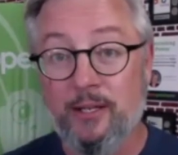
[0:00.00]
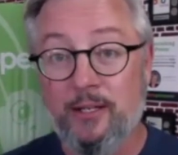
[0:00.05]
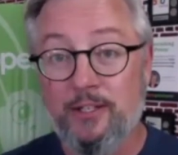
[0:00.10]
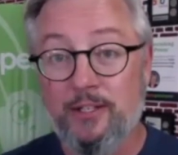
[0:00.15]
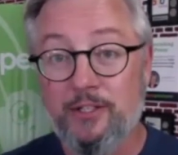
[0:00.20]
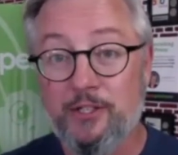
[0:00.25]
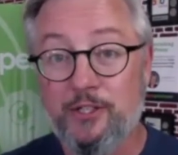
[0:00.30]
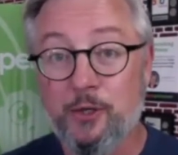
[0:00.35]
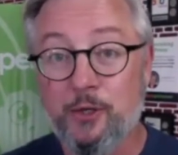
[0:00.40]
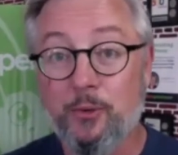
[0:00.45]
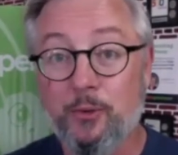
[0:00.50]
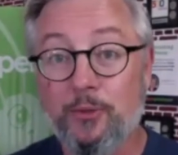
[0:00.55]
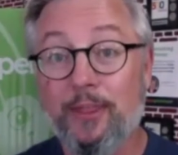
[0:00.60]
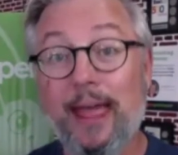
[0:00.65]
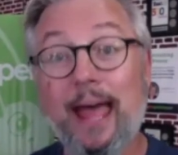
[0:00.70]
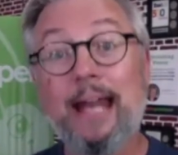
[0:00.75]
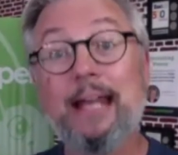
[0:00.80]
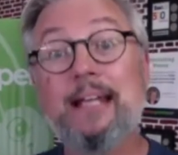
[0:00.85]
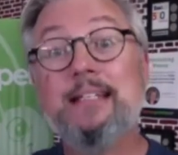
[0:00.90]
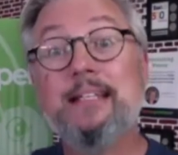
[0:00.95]
So
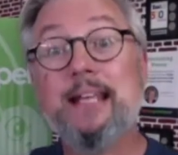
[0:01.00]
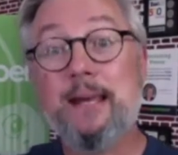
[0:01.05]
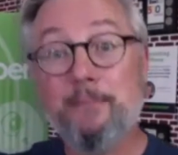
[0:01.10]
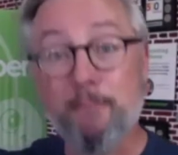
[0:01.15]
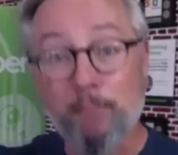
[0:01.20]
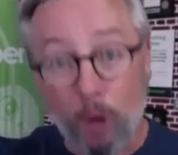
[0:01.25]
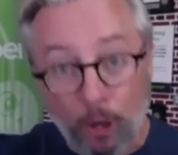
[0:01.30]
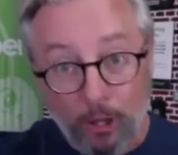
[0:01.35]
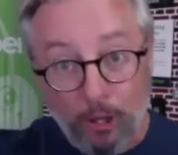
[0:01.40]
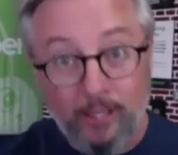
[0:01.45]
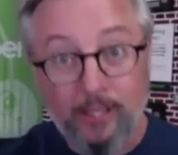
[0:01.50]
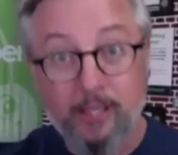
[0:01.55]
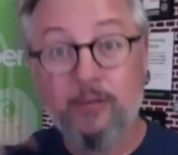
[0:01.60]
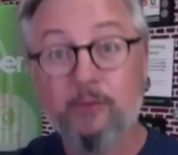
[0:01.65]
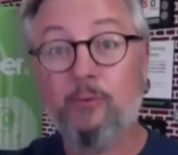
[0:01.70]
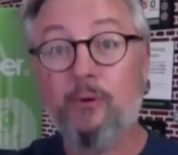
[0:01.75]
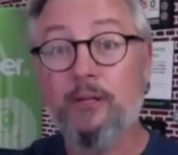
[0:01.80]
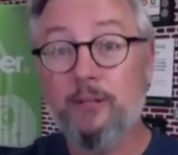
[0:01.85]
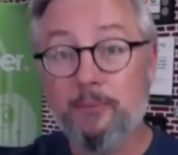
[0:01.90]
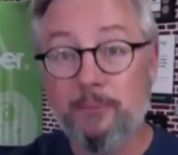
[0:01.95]
that is a marketing
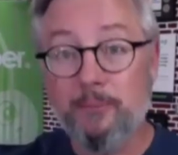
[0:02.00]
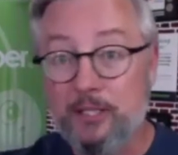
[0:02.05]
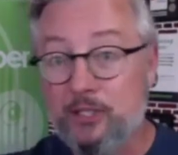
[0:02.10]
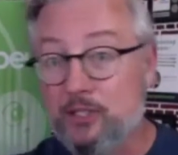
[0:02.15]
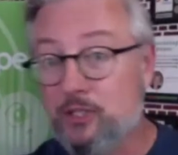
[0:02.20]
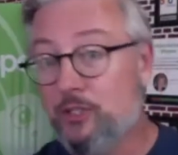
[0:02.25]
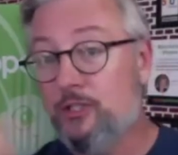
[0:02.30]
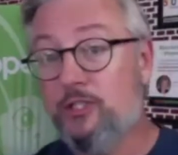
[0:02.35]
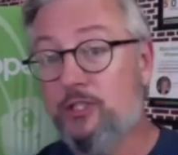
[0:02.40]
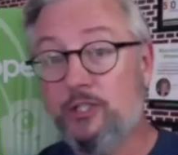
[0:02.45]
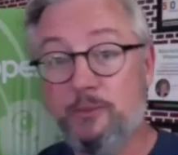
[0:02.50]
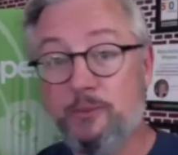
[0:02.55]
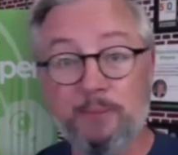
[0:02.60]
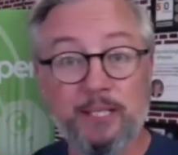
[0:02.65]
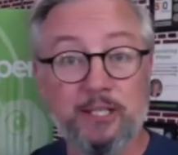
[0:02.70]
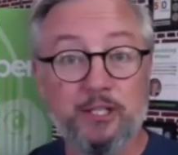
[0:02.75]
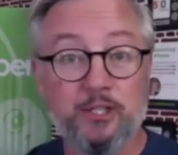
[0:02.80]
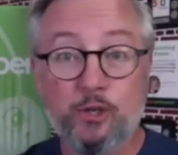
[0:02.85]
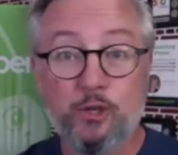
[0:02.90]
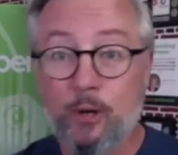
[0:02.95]
rhythm that should just
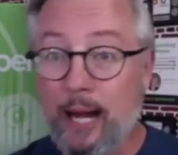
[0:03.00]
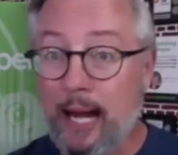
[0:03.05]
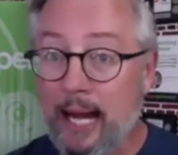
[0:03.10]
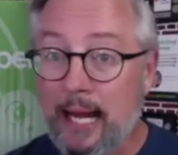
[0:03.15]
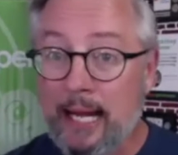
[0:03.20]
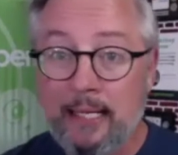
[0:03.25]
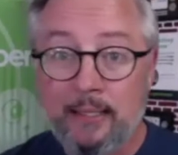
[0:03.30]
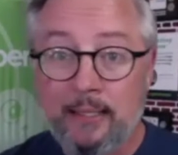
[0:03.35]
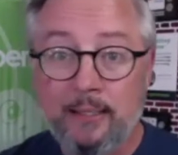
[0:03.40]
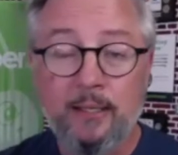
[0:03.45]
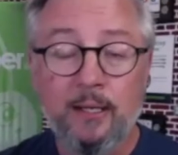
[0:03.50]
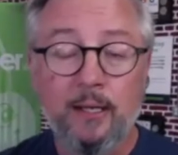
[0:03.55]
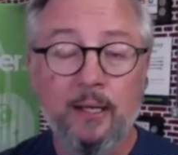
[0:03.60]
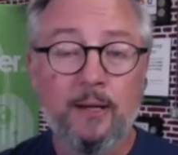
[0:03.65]
be trained.